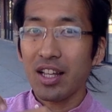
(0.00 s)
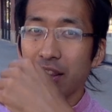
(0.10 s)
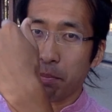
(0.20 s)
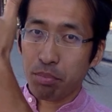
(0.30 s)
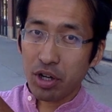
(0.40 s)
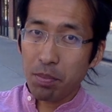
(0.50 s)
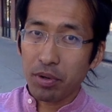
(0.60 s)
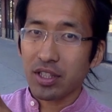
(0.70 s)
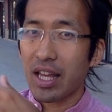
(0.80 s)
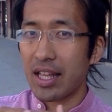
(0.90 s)
the
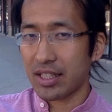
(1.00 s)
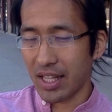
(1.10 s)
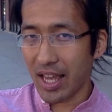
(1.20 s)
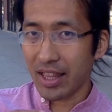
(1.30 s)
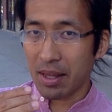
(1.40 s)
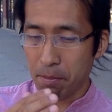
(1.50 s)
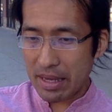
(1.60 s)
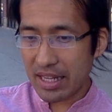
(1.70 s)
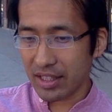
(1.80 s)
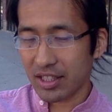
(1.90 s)
purpose and the
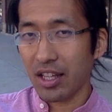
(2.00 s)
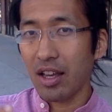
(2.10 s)
means